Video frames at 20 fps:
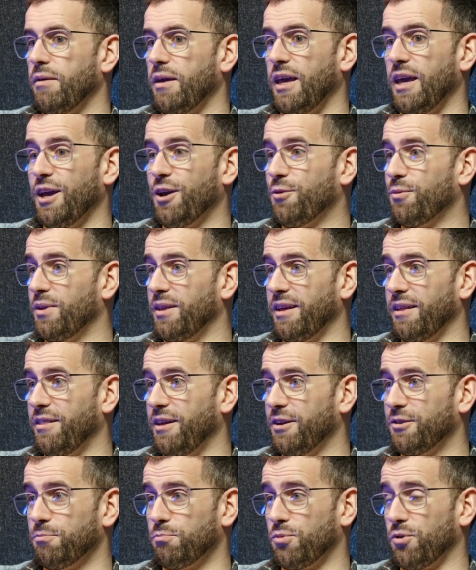Equally,
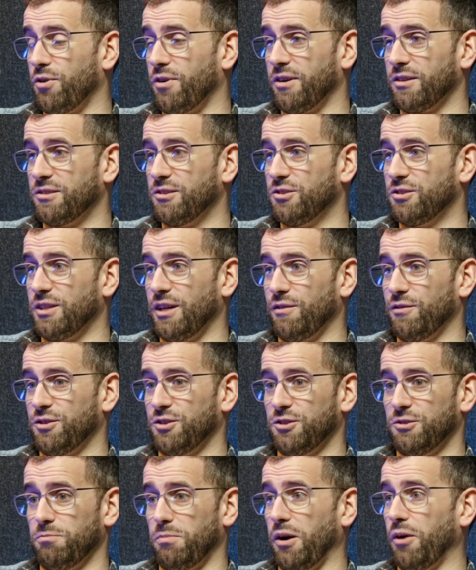their product and service
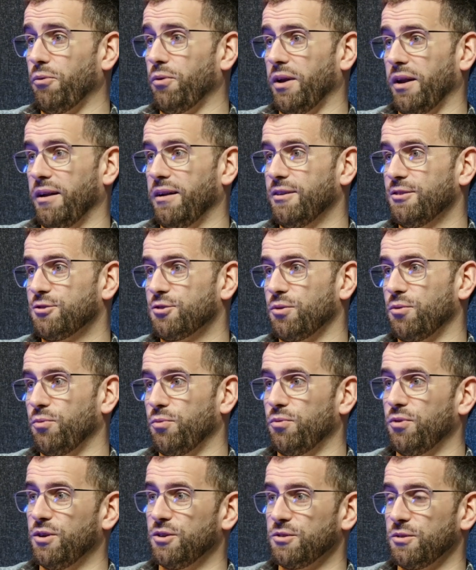is brilliant. So
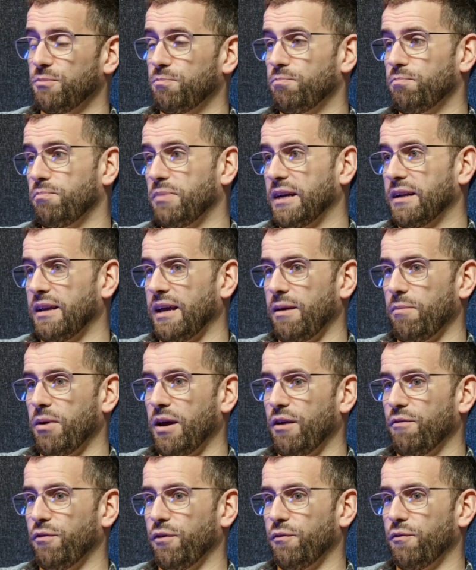there's a big net
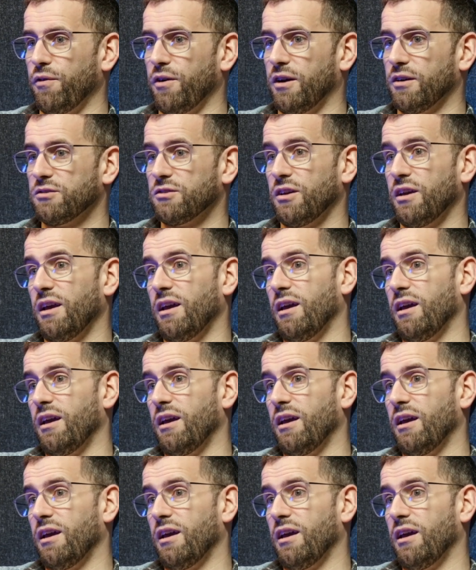benefit for us.